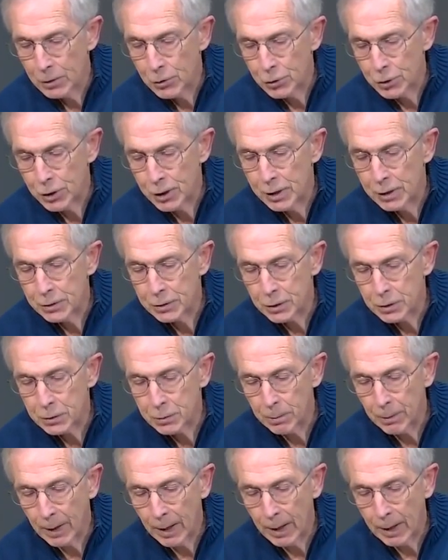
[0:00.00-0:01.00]

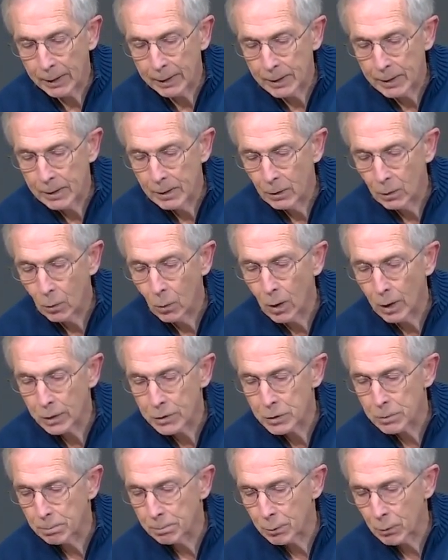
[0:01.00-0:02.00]
Jesus' body
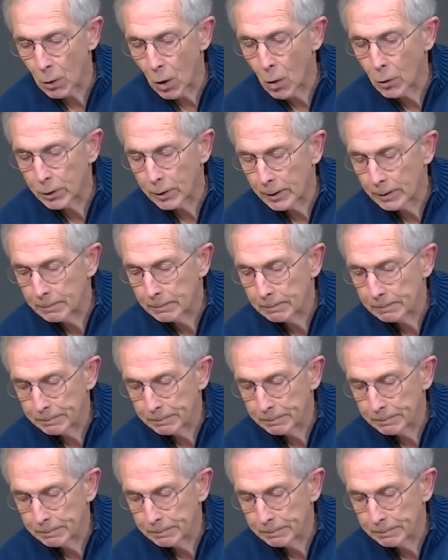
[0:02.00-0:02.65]
was broken.